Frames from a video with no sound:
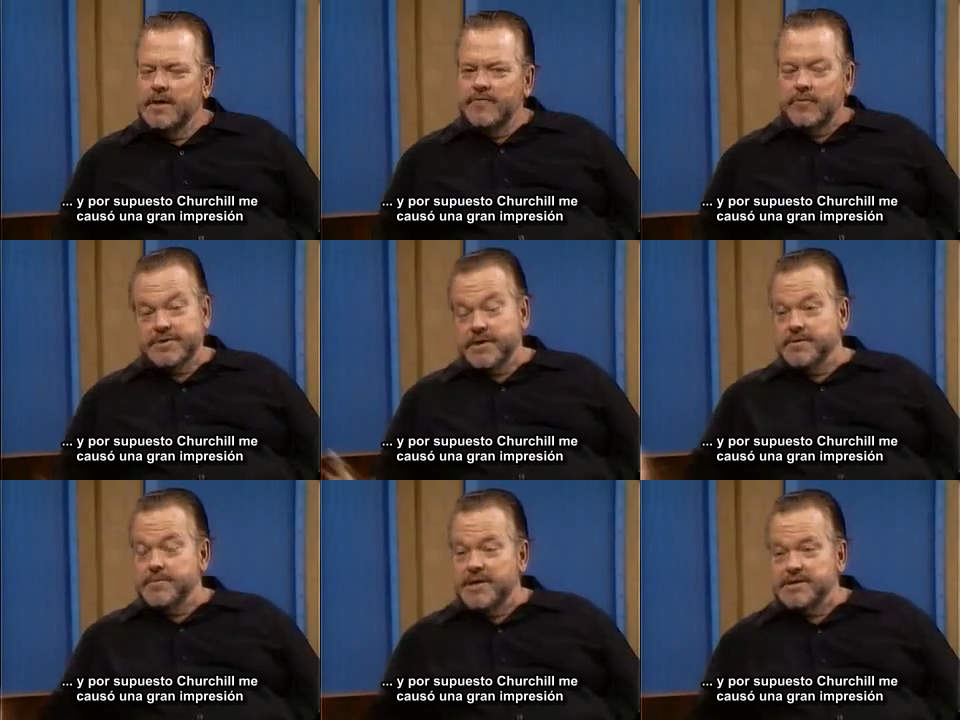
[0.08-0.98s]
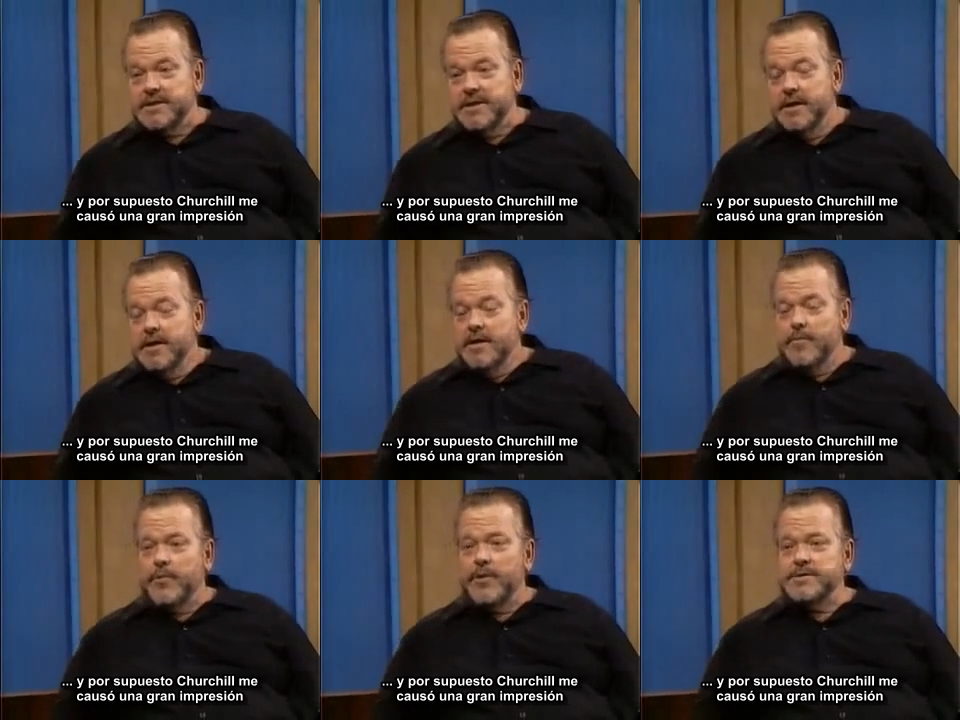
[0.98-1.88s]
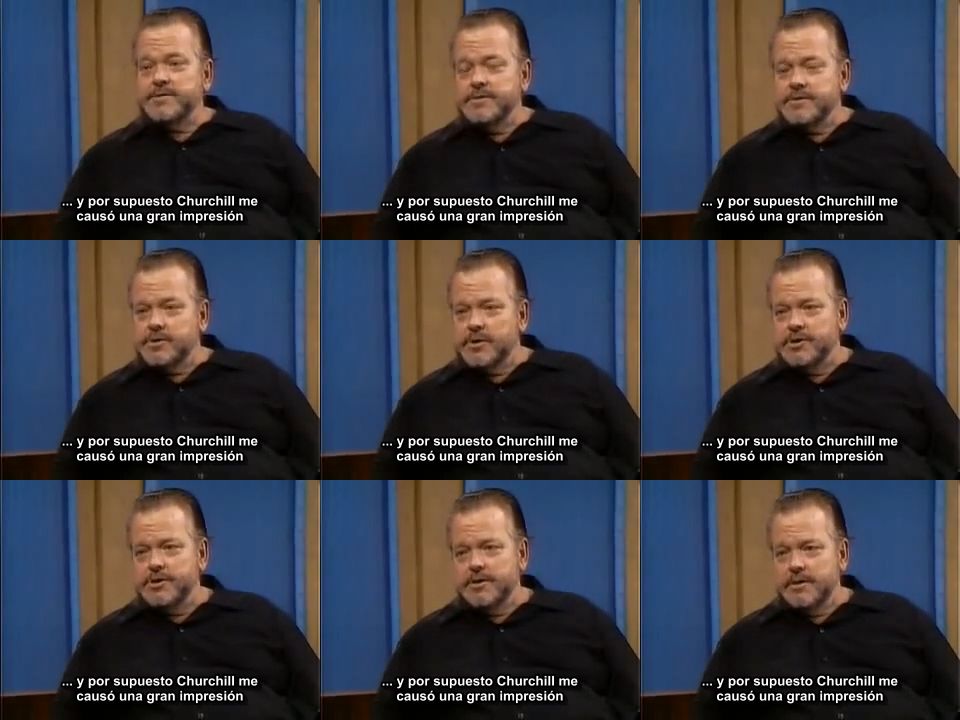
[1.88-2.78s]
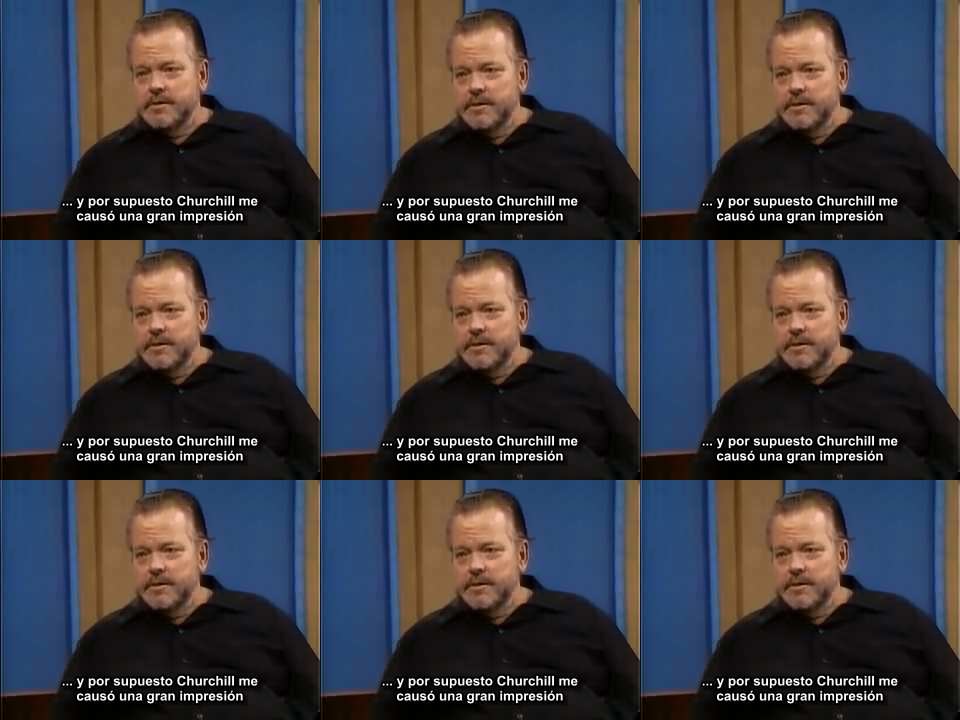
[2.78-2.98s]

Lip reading: Of course, I was immensely impressed with Churchill,